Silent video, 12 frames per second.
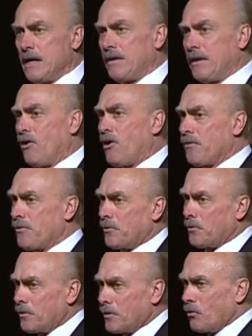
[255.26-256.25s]
the
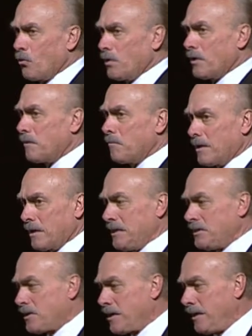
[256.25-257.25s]
author William
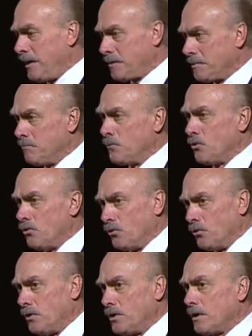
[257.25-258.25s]
Least-Heat
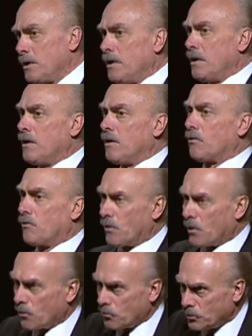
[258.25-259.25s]
Moon
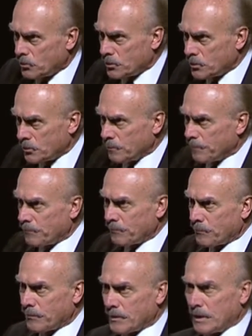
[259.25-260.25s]
wrote
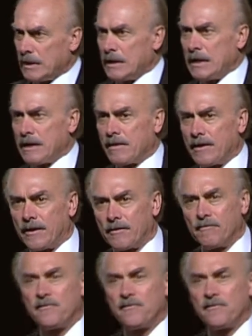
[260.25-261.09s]
that our